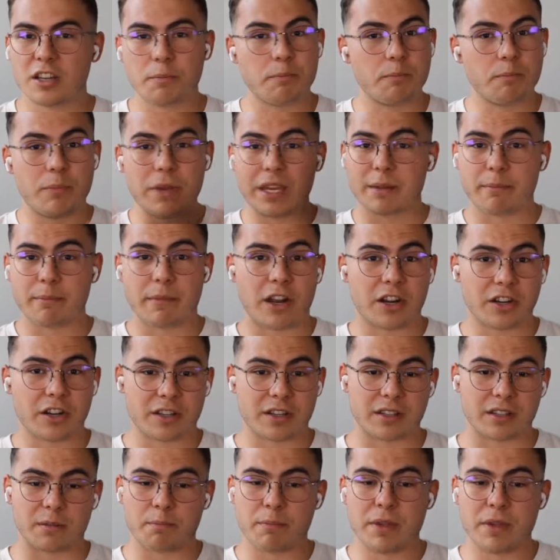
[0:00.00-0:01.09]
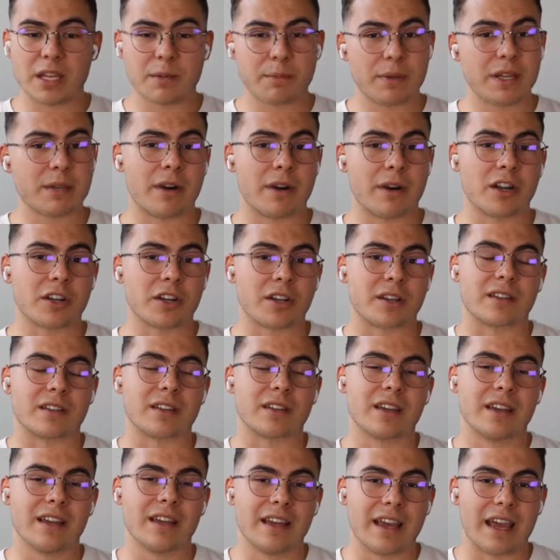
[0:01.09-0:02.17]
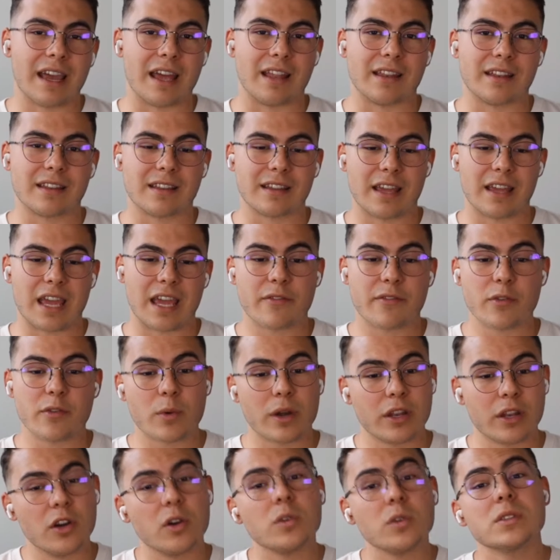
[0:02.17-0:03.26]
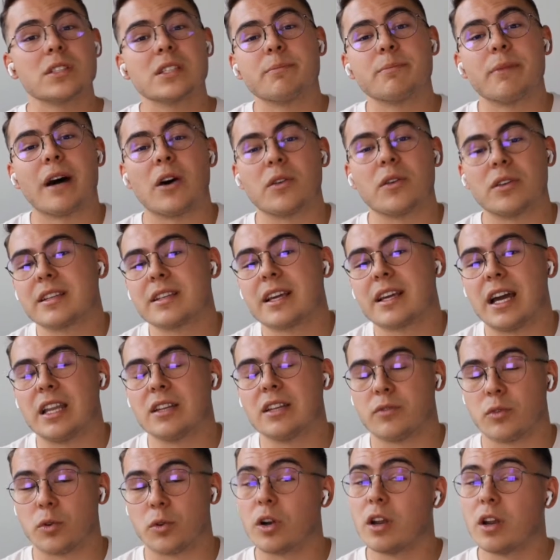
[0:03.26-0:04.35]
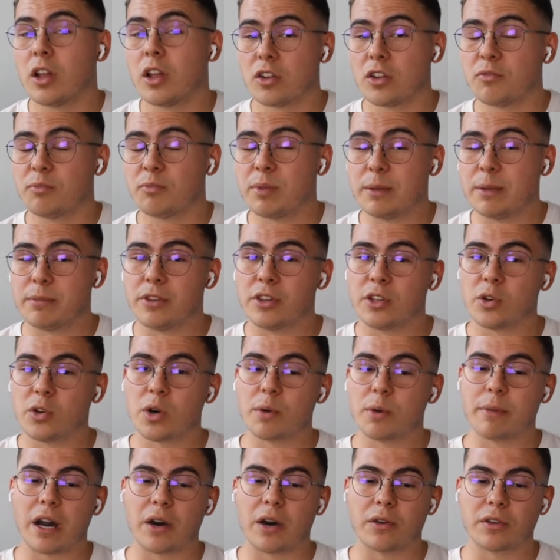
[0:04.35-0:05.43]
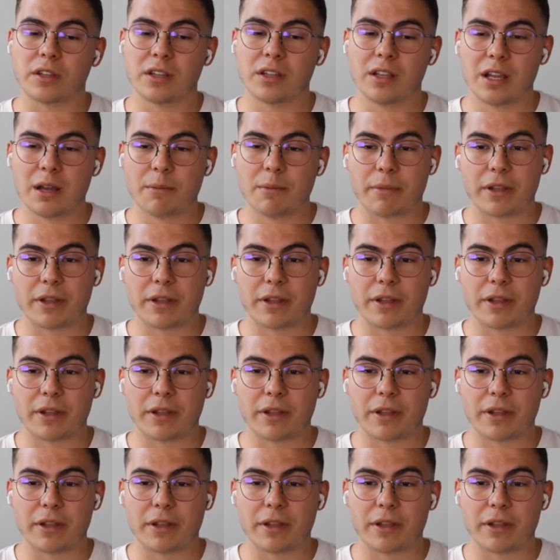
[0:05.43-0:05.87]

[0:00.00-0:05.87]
Big market, big market. And everyone knows about it, kind of, or a lot of people know about it,